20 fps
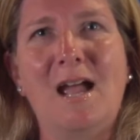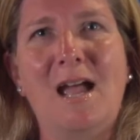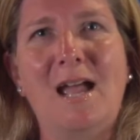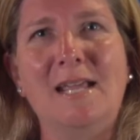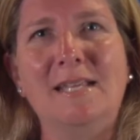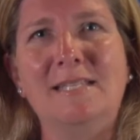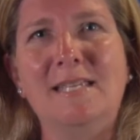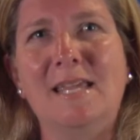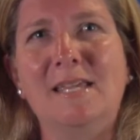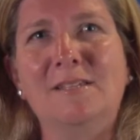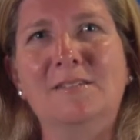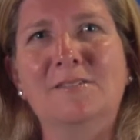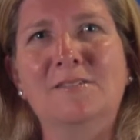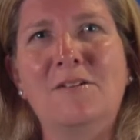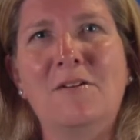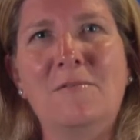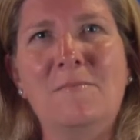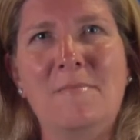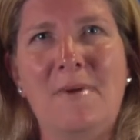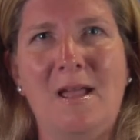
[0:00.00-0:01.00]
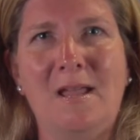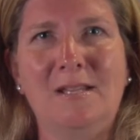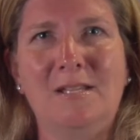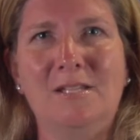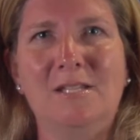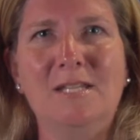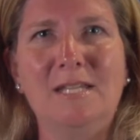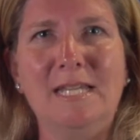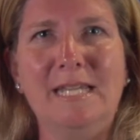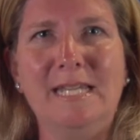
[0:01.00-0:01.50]
I take so
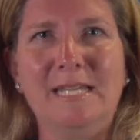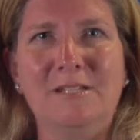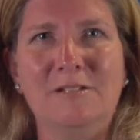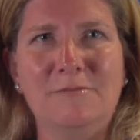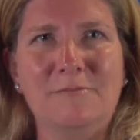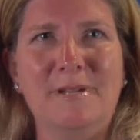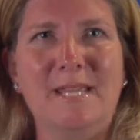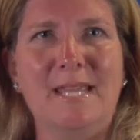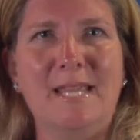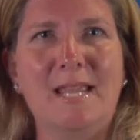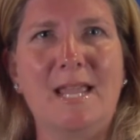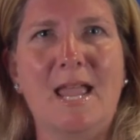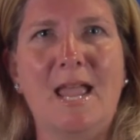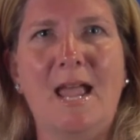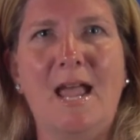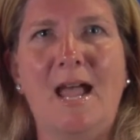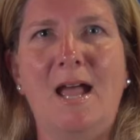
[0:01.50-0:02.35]
much each week